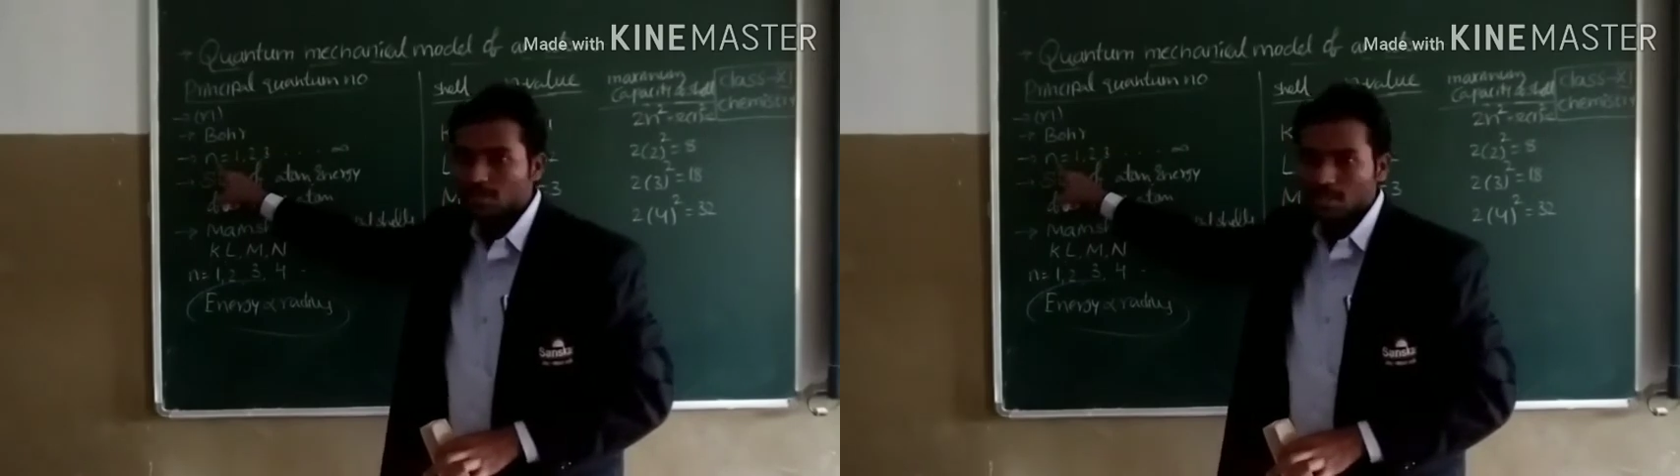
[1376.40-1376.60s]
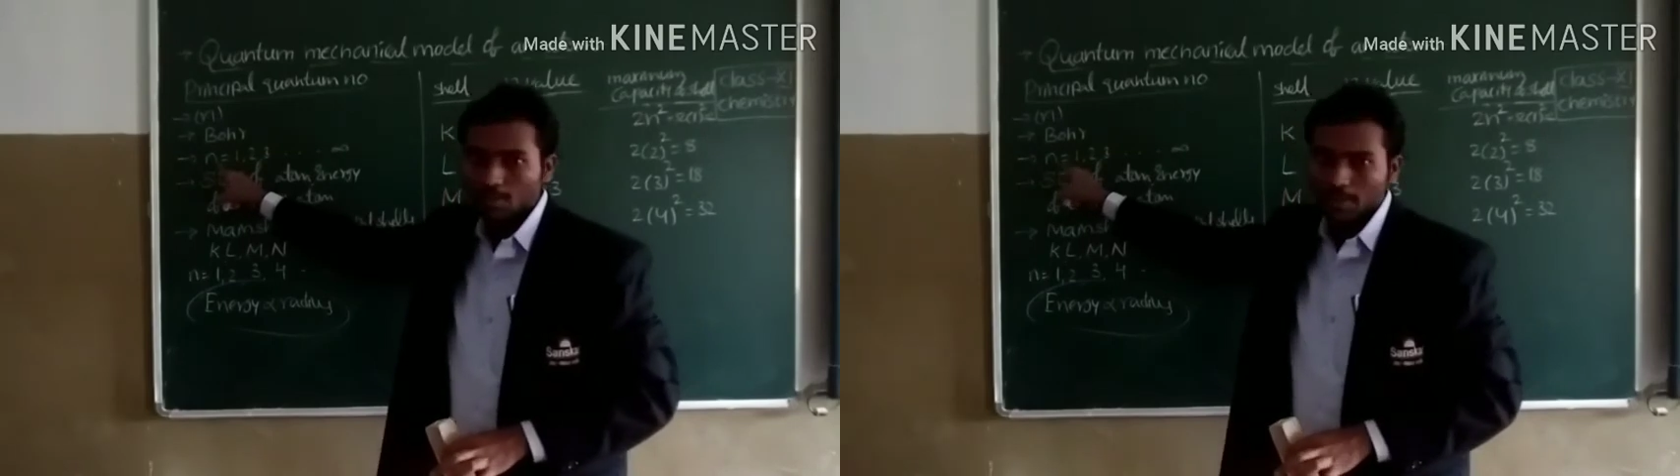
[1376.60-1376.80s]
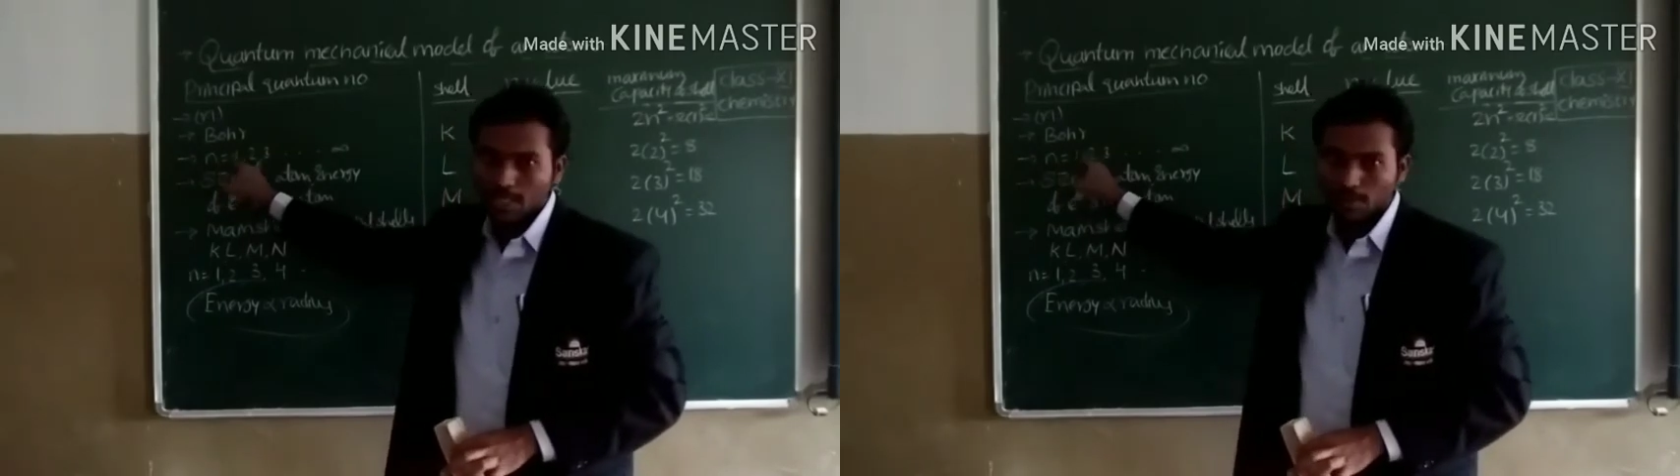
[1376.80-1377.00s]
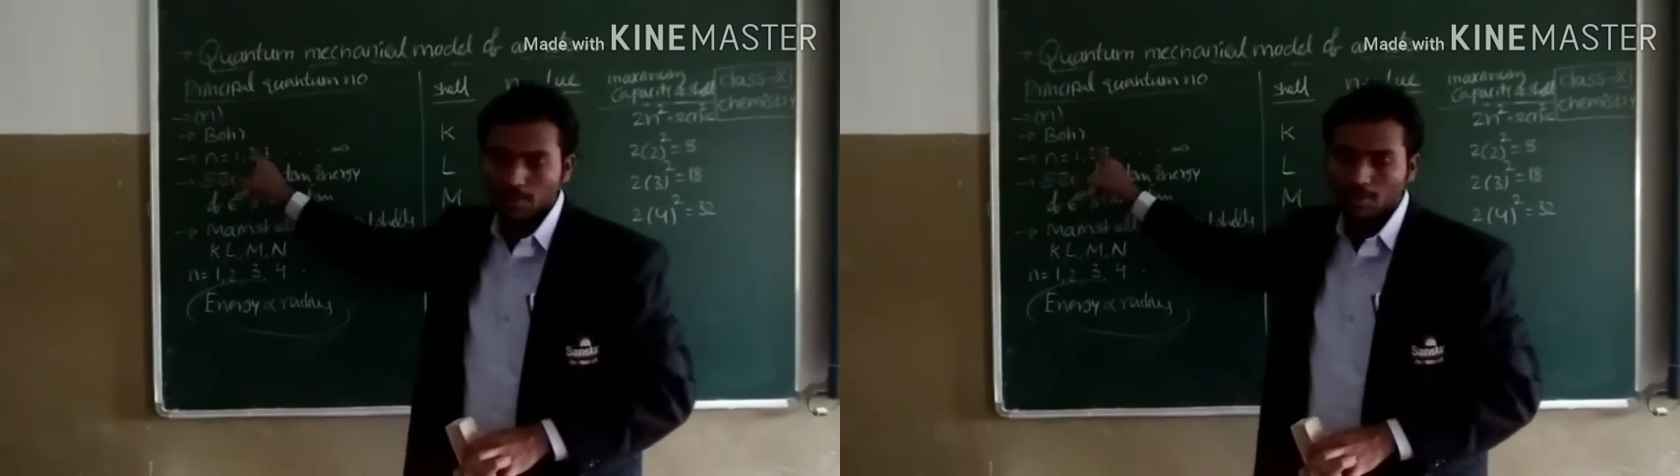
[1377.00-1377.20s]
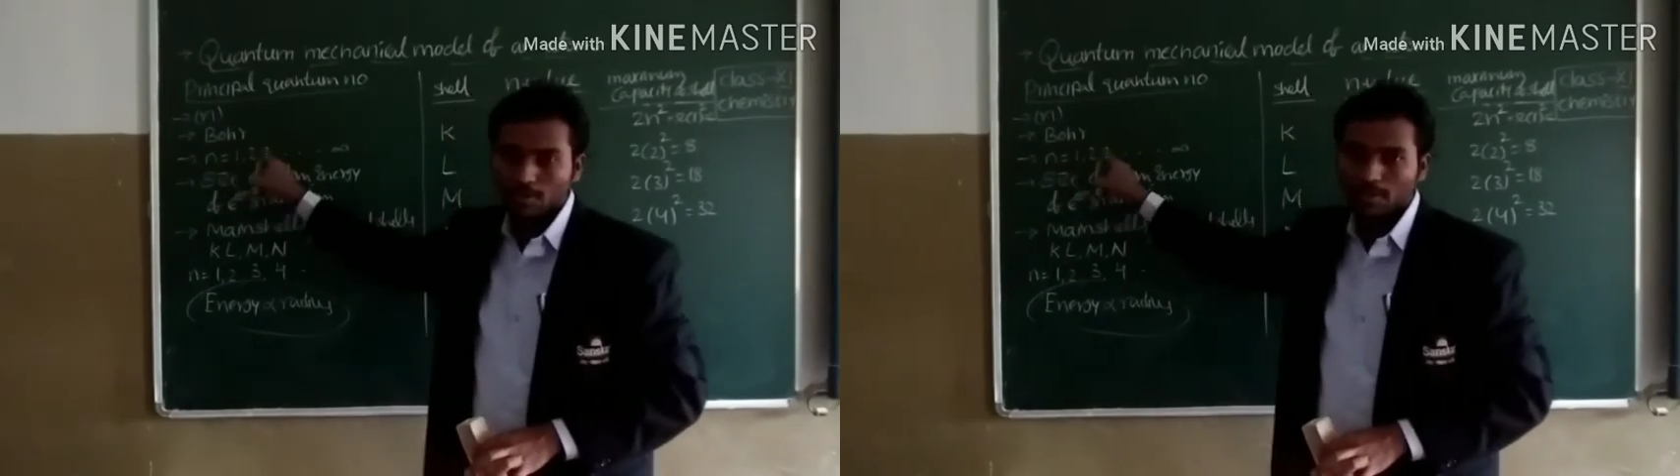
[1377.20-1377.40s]
of principal
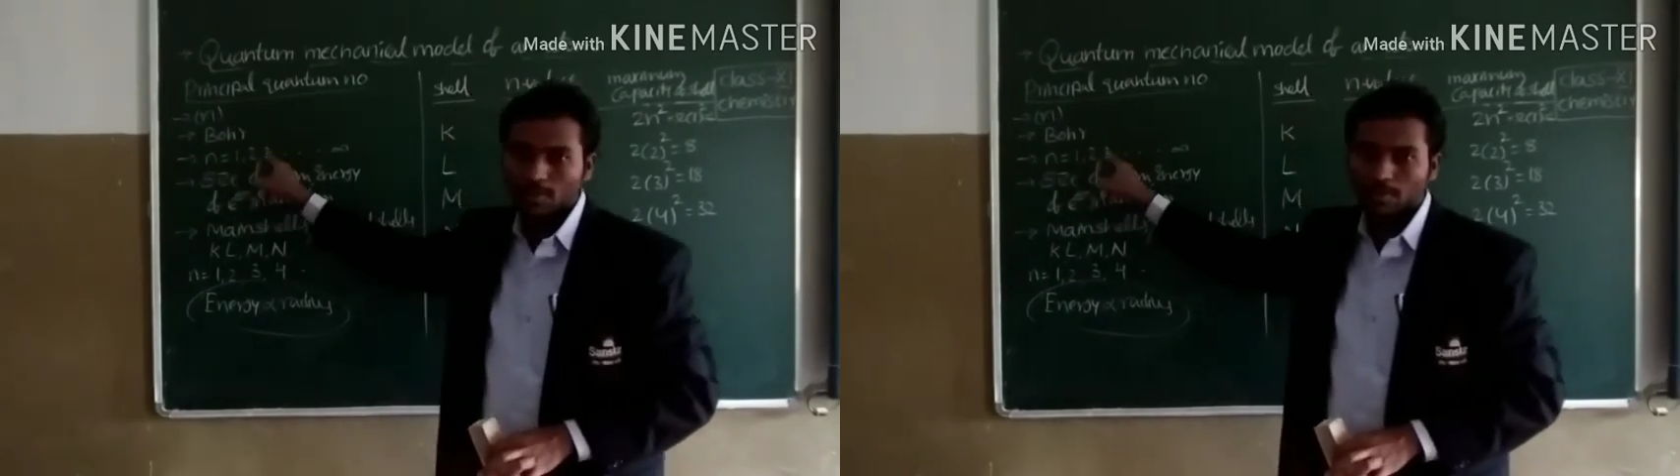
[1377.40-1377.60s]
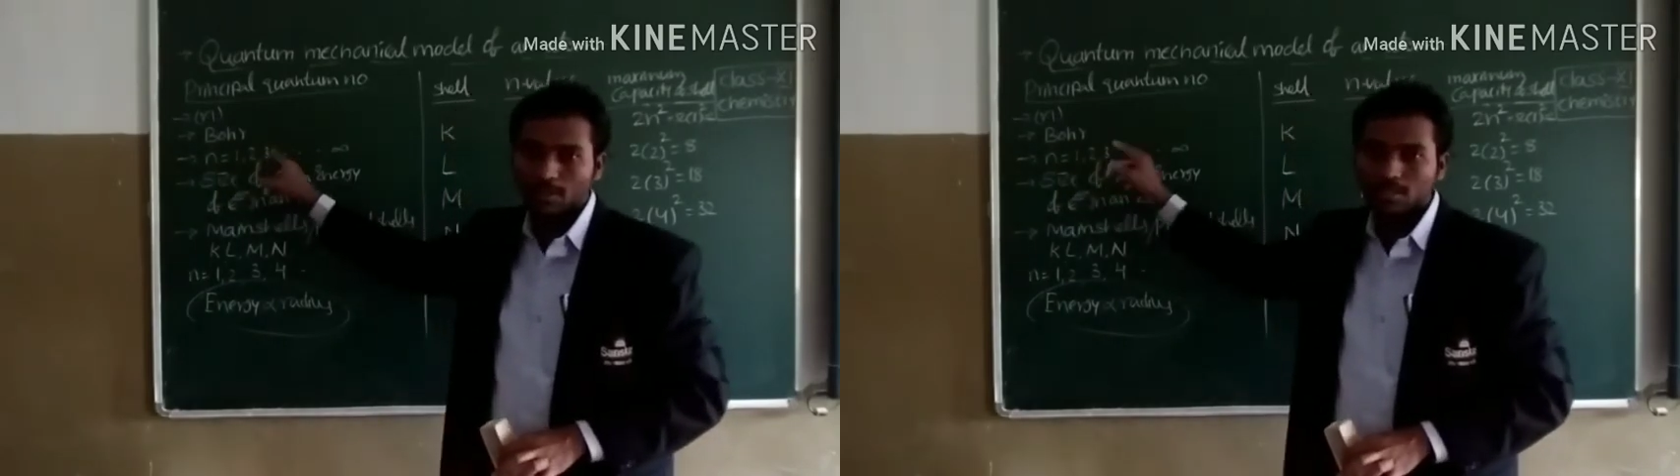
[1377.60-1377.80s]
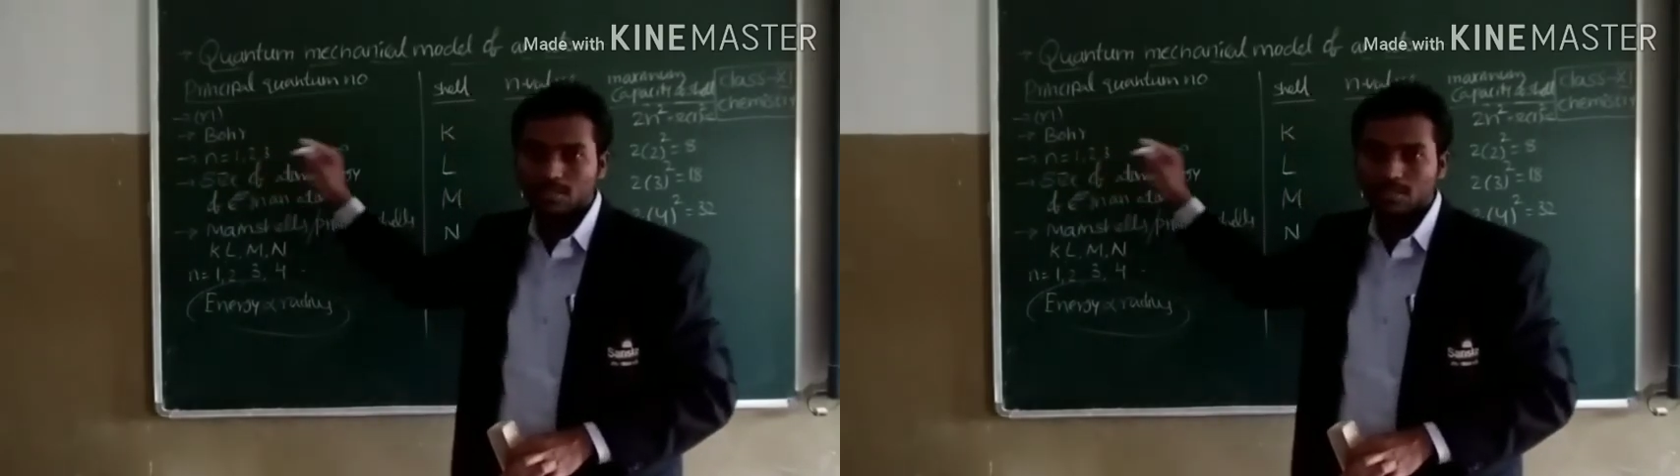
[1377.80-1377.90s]
quantum number